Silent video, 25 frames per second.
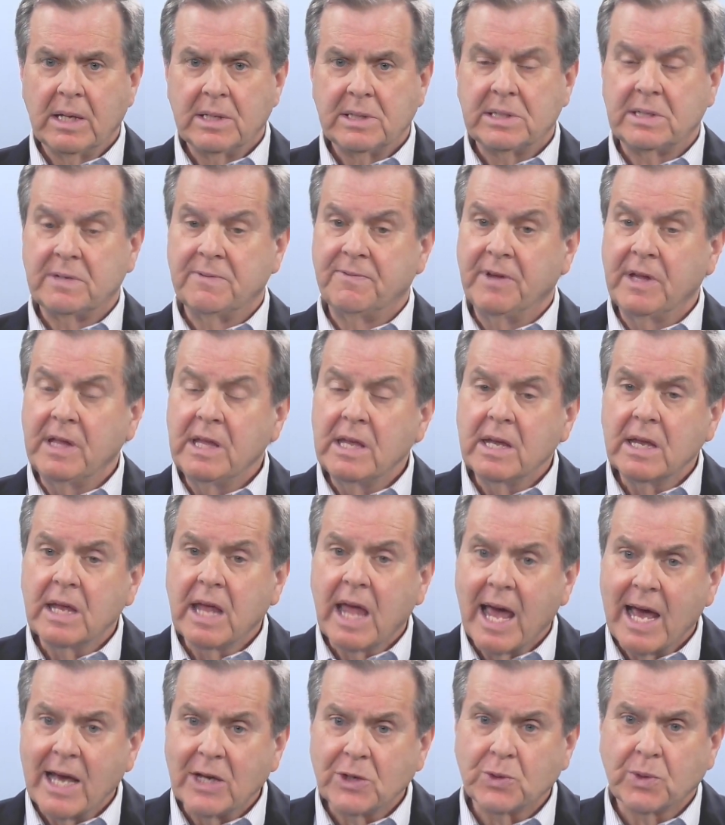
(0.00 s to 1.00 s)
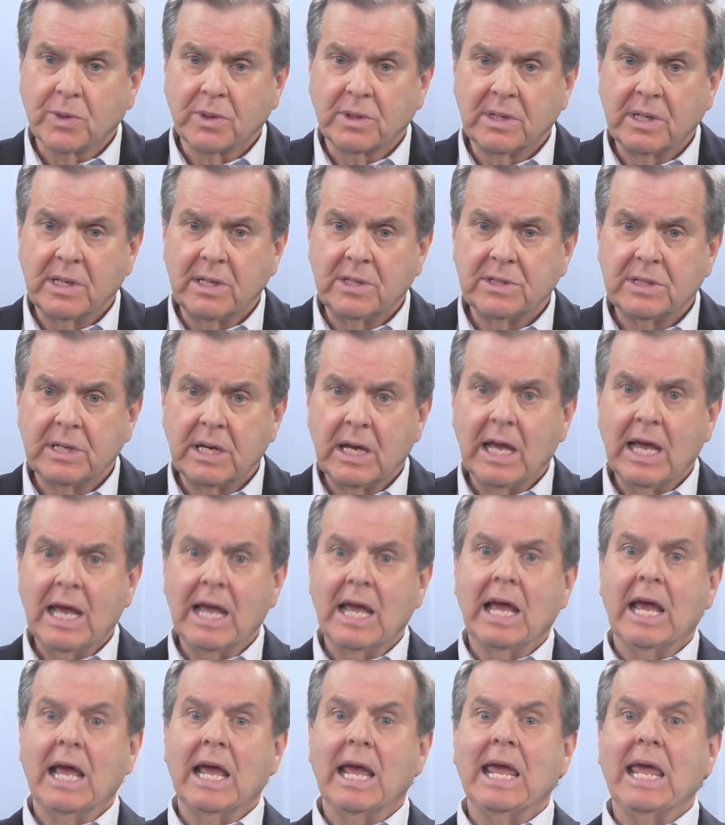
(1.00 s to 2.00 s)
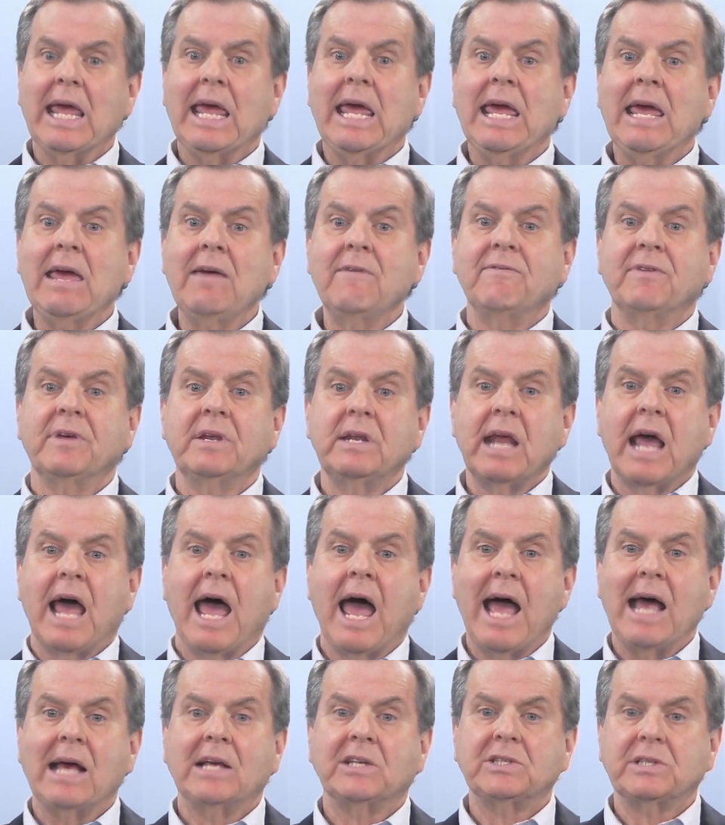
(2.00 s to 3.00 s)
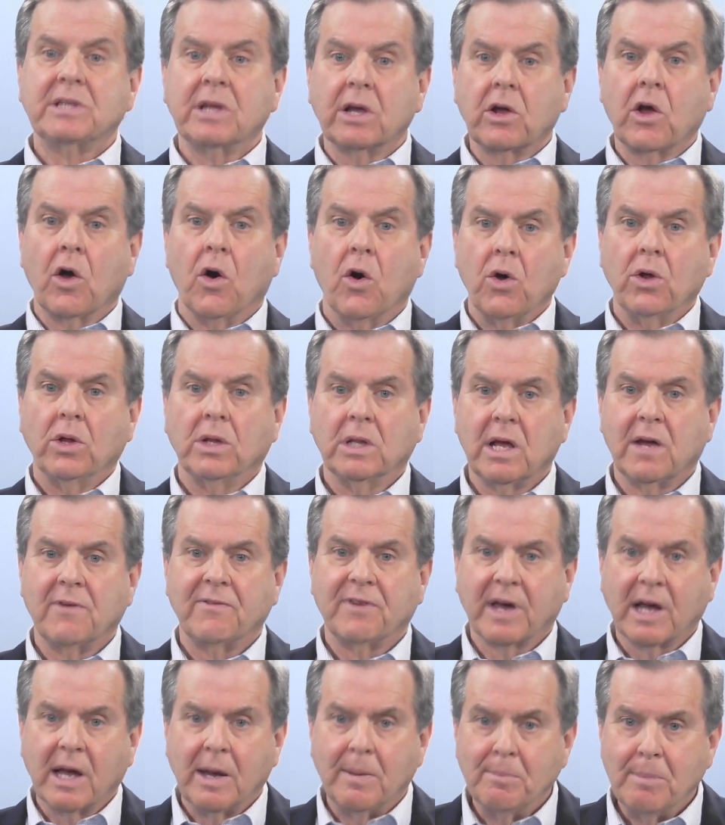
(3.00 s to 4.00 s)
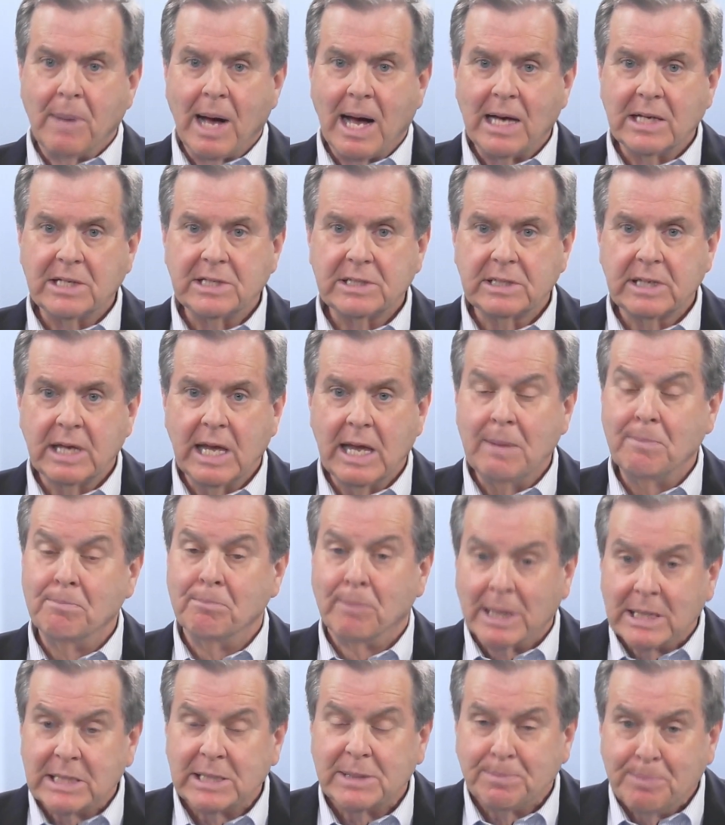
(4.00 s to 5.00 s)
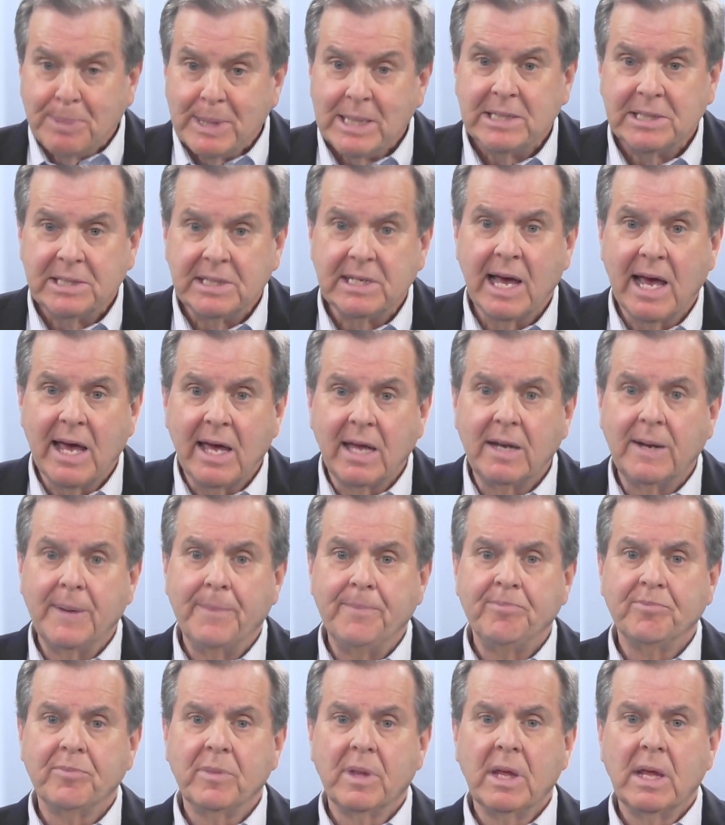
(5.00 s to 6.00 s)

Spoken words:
civilian casualties, even as the goal of Hamas, it must be said,